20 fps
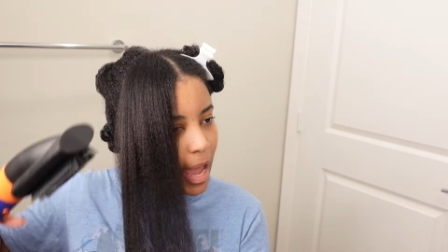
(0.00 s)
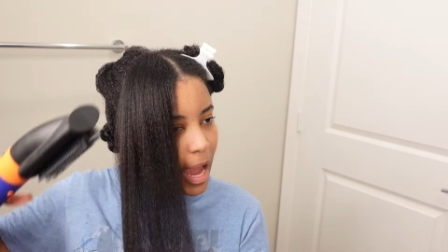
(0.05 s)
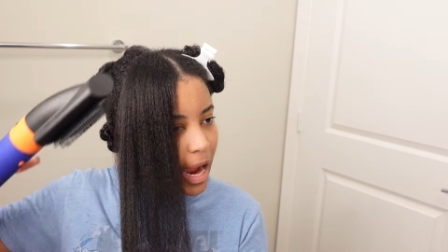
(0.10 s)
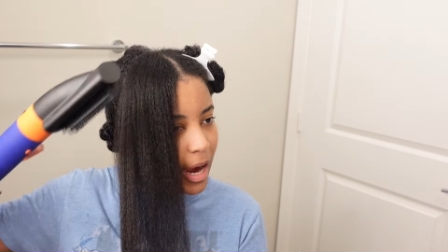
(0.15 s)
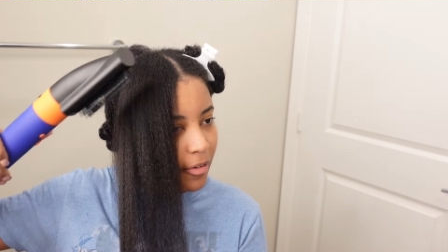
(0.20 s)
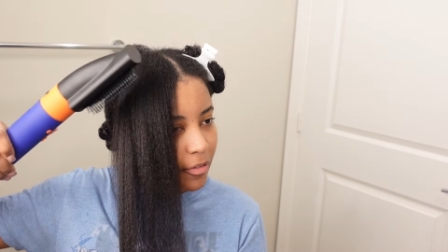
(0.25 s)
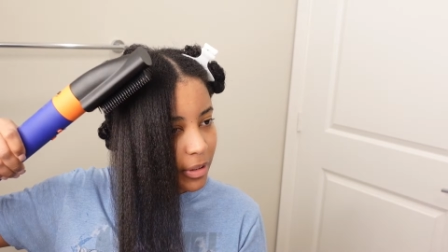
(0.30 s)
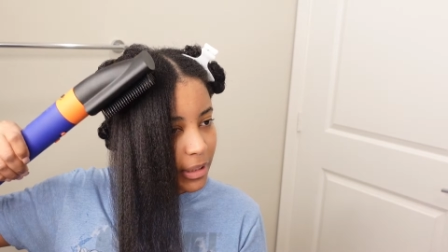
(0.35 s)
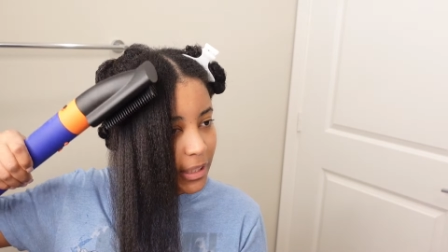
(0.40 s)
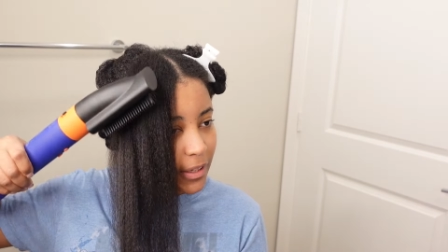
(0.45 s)

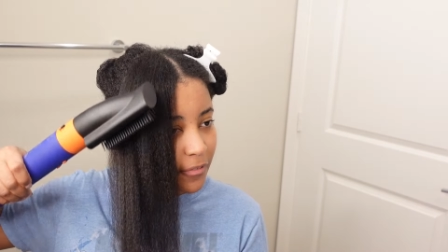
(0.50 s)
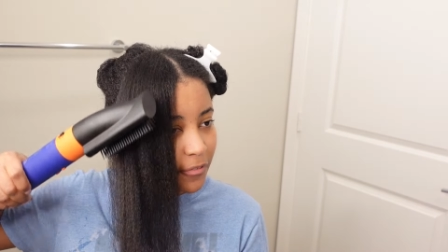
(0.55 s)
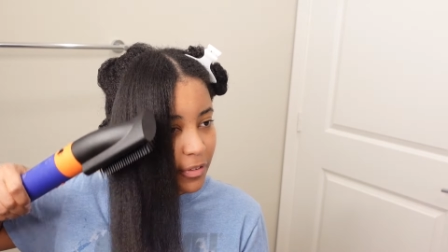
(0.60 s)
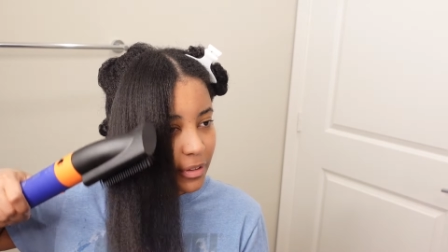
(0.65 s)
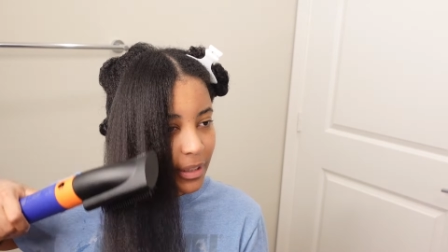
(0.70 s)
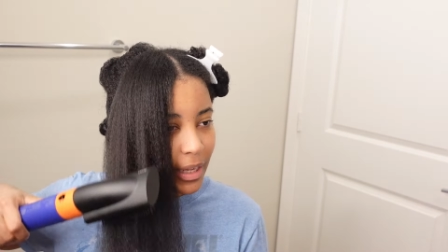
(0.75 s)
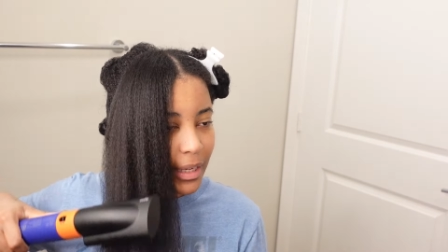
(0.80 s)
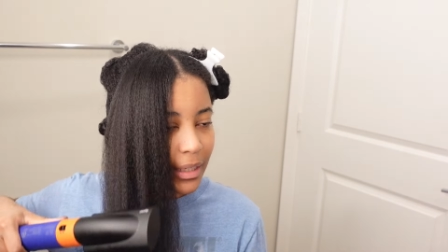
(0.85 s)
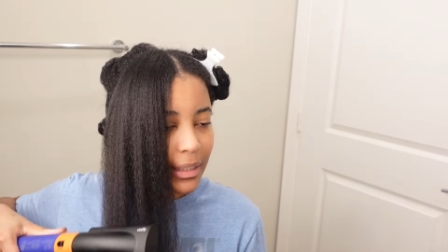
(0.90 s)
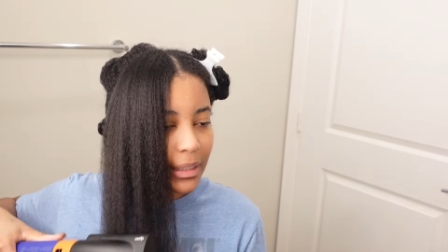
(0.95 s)
I really feel
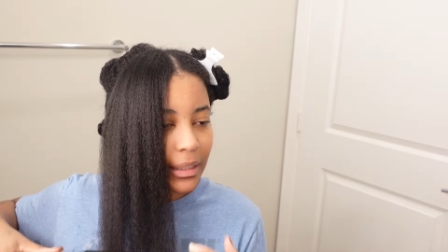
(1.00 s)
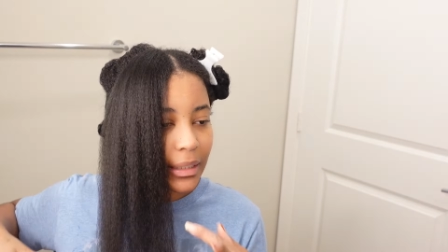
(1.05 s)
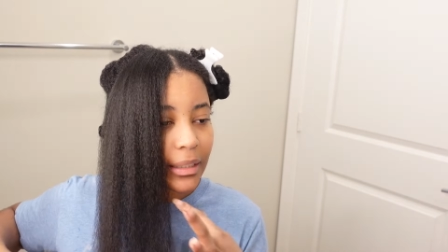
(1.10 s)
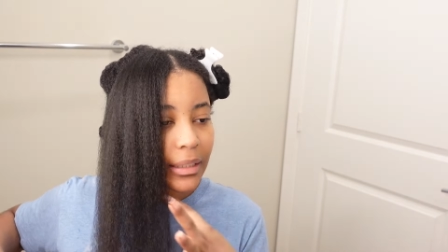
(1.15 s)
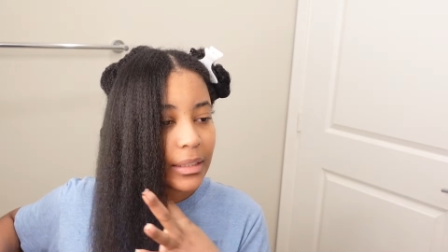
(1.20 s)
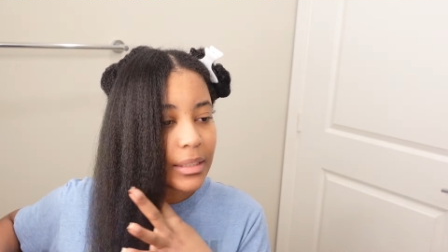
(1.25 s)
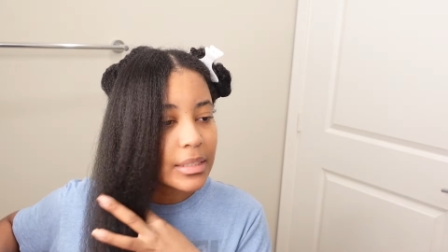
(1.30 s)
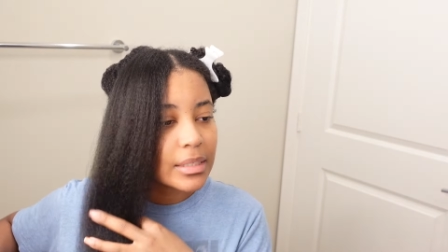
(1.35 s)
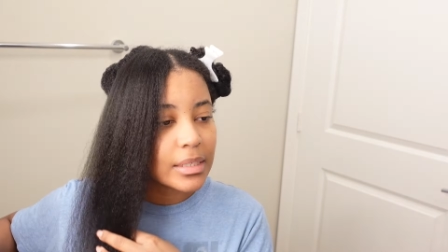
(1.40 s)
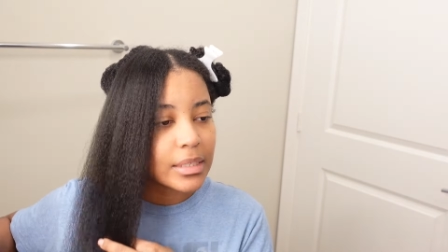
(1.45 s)
like
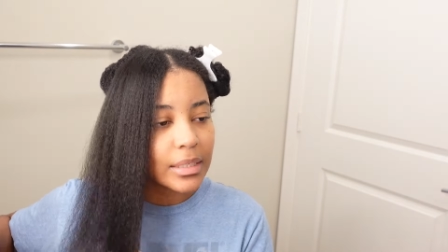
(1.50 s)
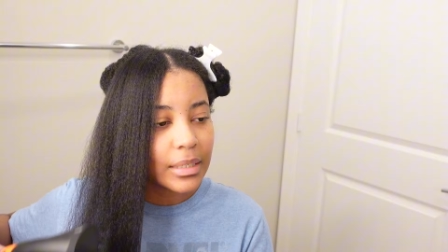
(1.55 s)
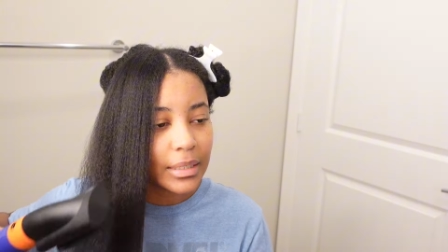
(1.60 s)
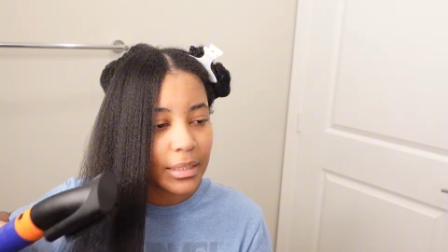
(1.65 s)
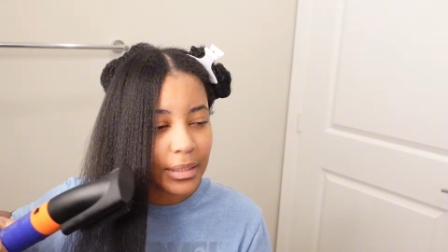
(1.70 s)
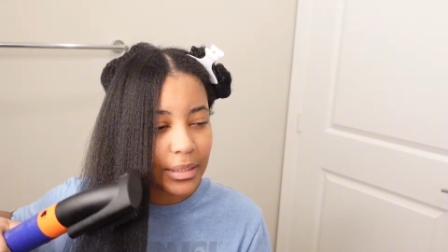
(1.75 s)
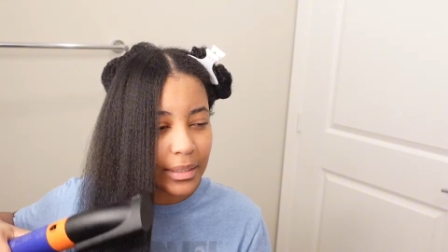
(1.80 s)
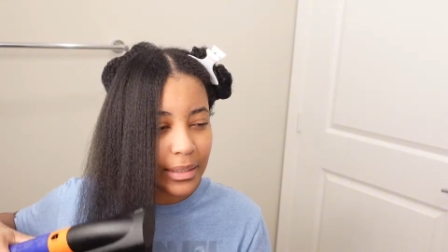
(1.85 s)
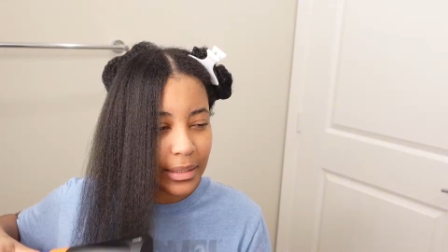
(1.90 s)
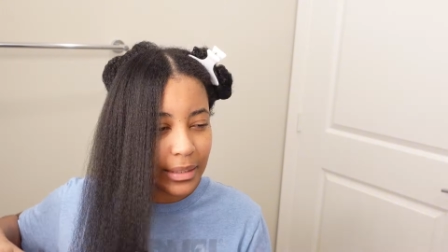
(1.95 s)
it
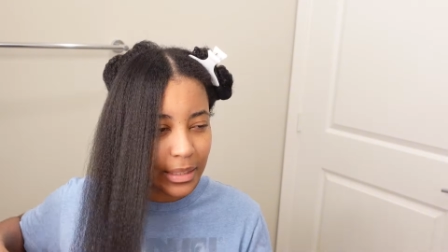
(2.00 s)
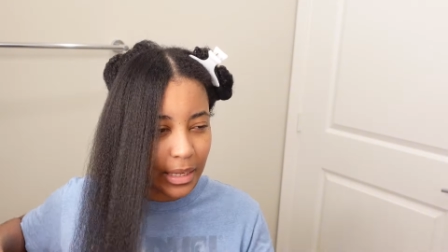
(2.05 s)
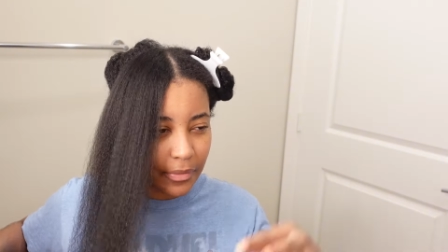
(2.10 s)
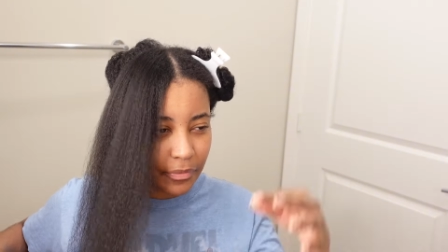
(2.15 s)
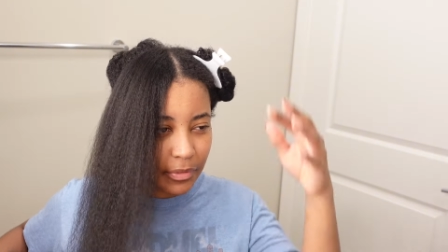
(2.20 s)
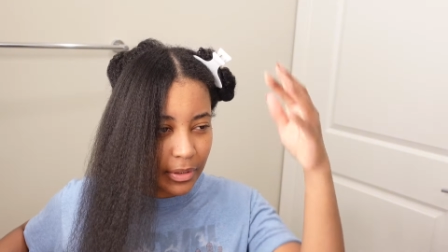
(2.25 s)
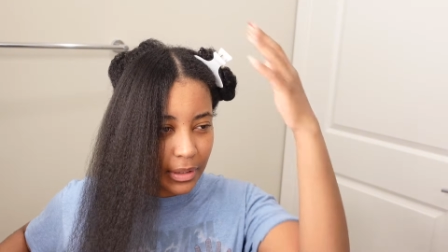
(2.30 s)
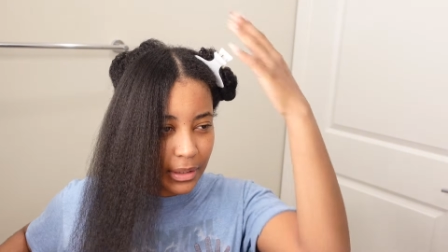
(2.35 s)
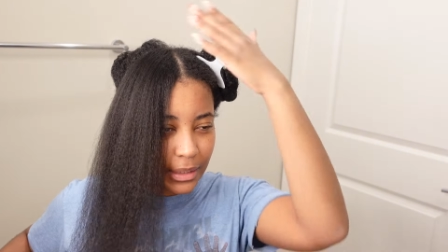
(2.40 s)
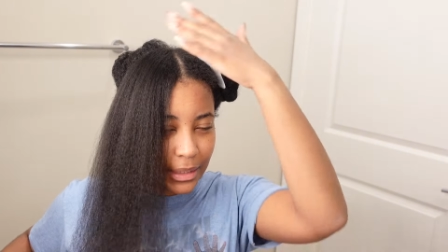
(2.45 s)

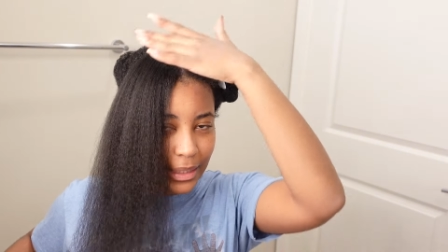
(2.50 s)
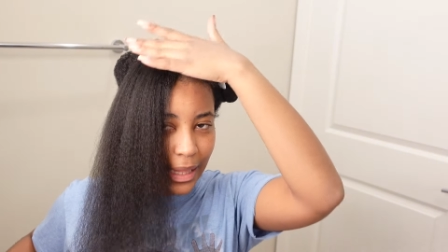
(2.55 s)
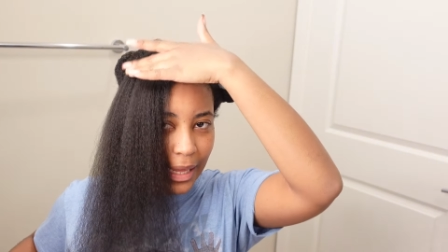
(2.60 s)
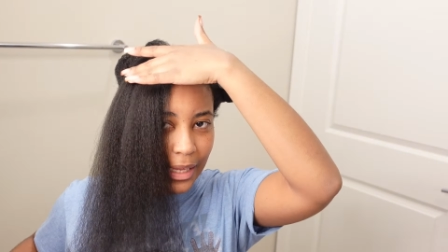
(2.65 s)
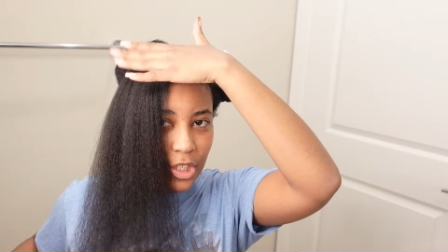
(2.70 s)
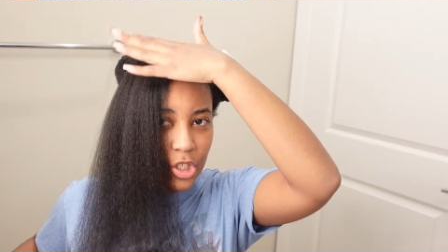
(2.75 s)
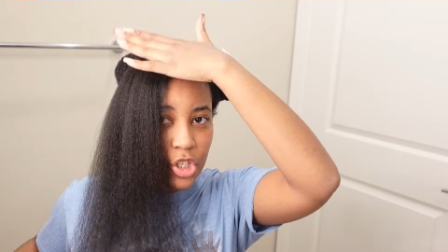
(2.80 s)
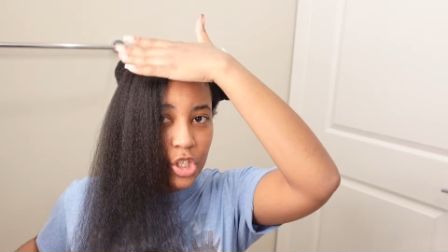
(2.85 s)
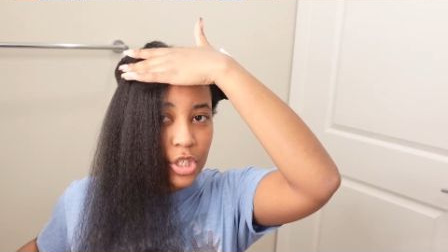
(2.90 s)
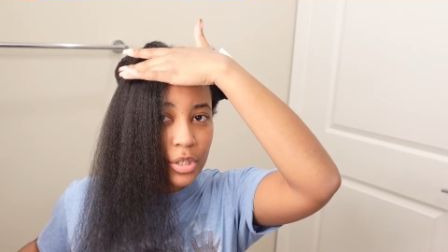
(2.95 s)
definitely
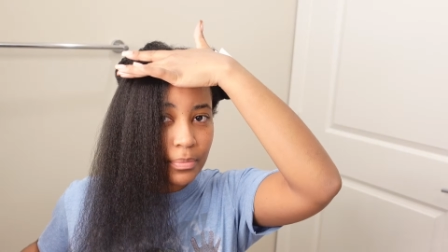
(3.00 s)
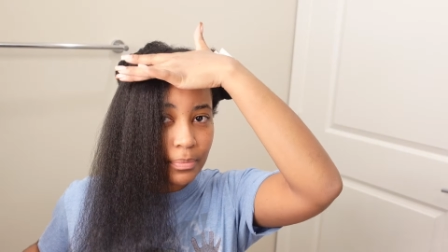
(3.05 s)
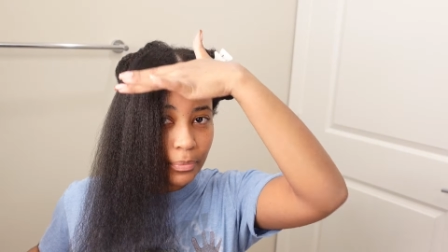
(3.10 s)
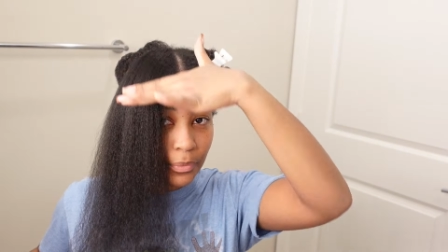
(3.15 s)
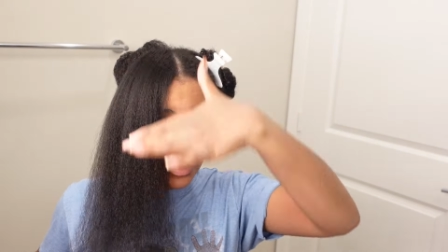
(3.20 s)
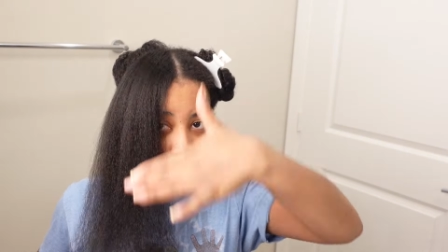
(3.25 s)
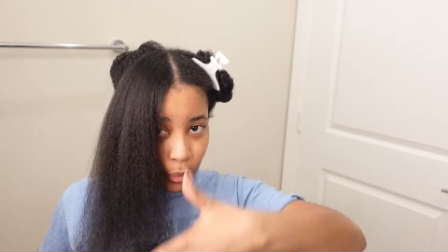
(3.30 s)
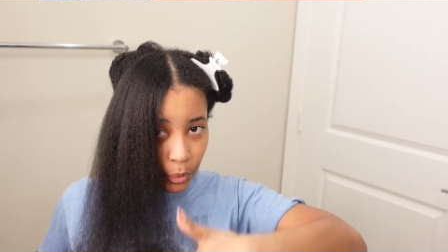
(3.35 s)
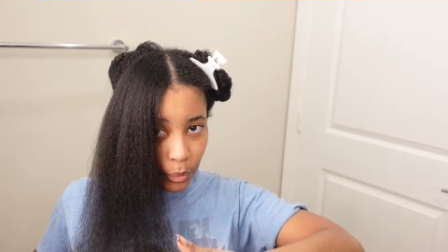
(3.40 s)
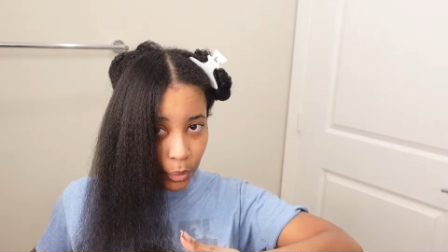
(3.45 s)
like
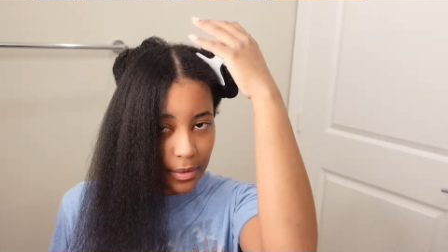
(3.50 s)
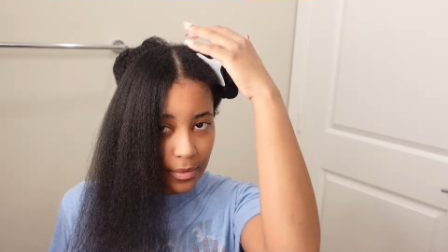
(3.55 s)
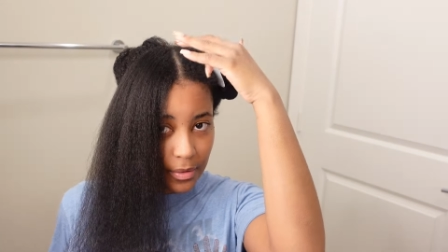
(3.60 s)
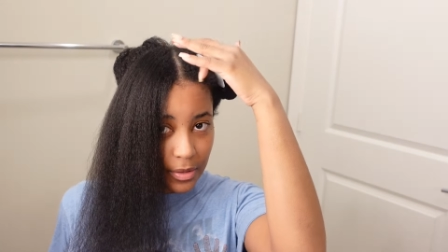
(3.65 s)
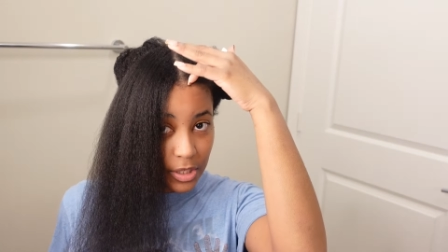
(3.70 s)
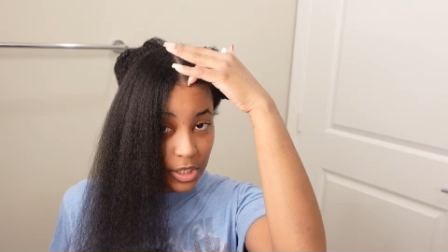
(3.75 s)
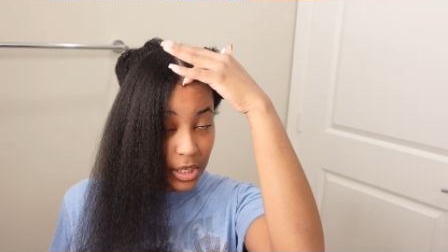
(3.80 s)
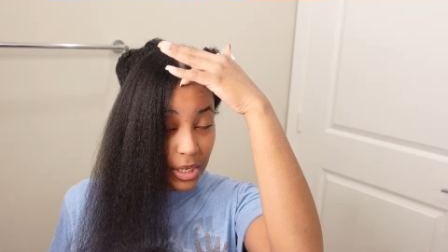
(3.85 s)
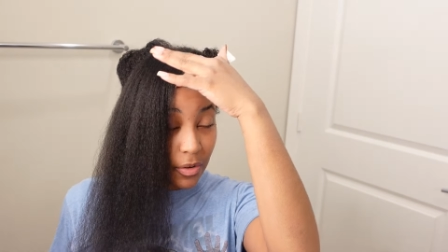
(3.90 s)
smooths.